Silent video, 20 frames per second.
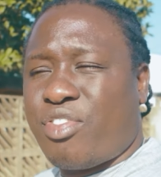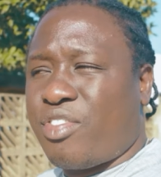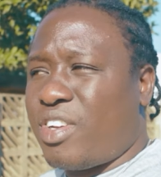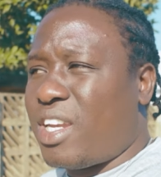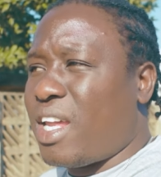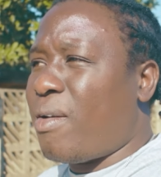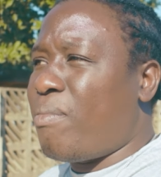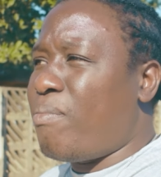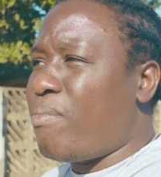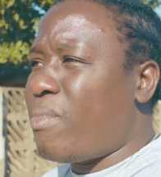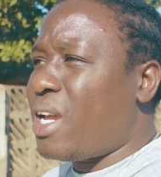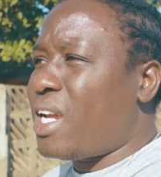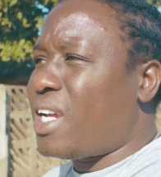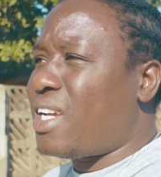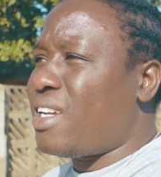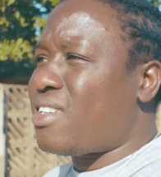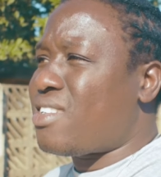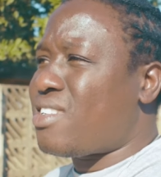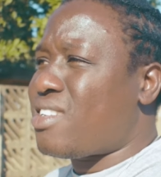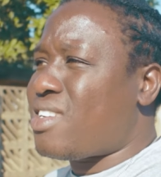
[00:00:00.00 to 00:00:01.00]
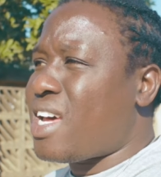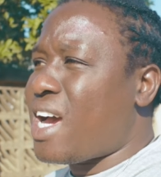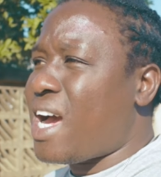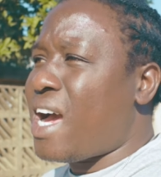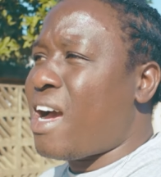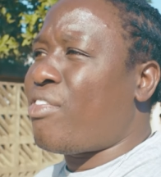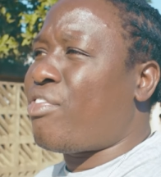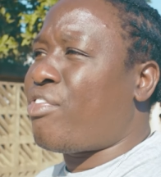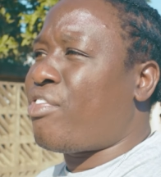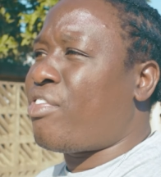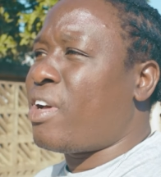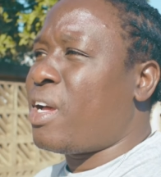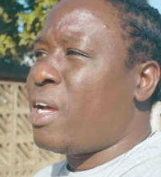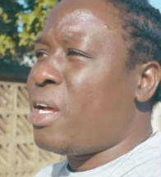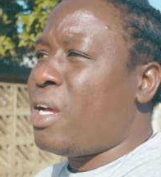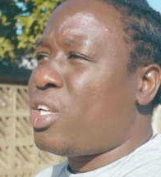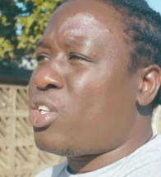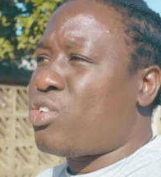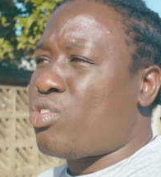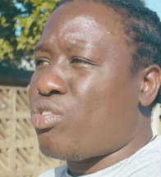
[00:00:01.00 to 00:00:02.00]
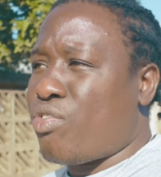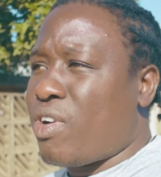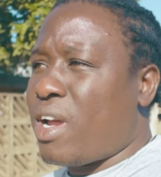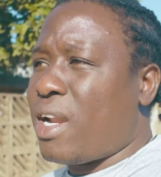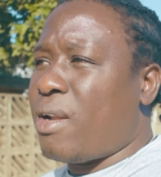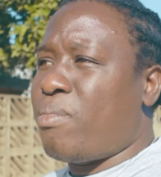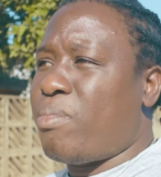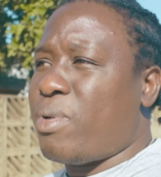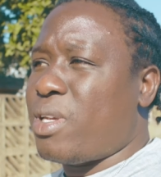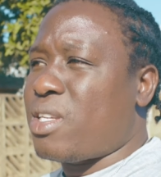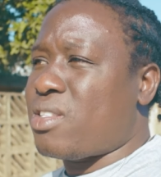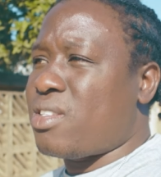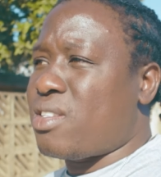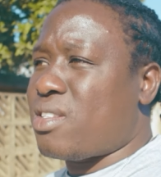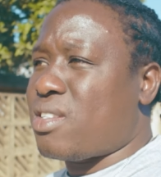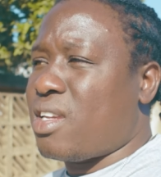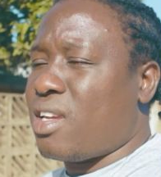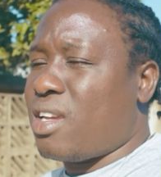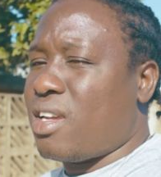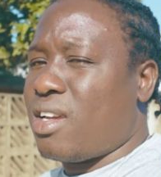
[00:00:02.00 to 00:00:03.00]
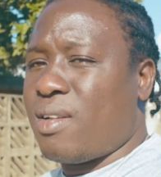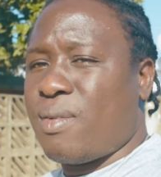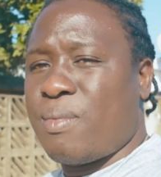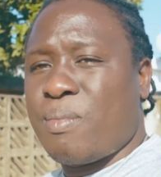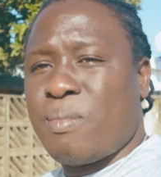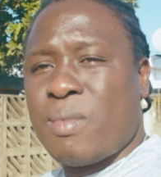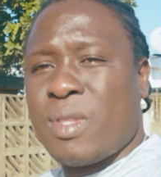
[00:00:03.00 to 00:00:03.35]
they make it tough to run a business here,